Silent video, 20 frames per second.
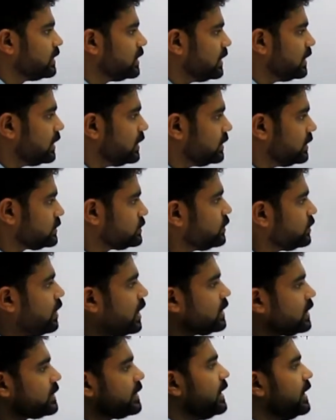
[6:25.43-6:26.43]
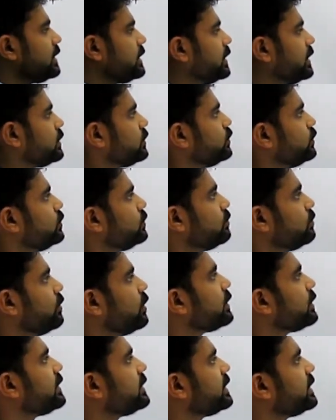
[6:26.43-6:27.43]
So I'll get into
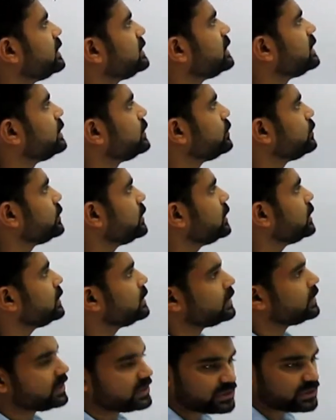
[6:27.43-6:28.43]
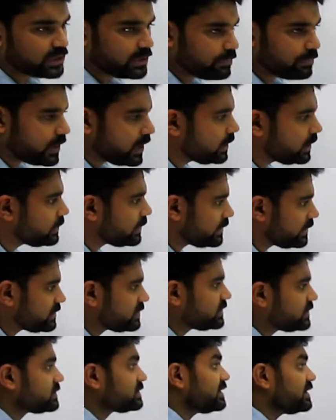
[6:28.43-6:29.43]
more details into the digital part, that is
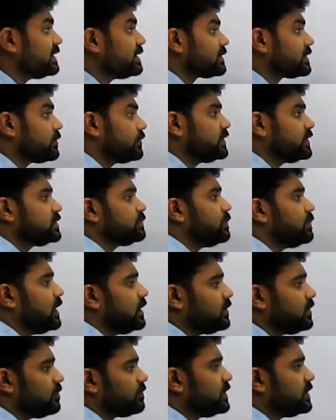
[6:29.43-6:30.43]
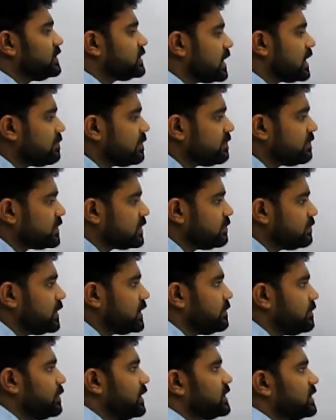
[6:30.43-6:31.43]
digital electronics part of this time division
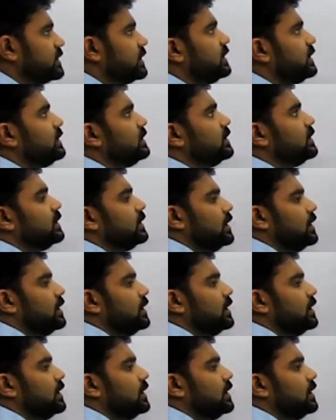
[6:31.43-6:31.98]
multiplexing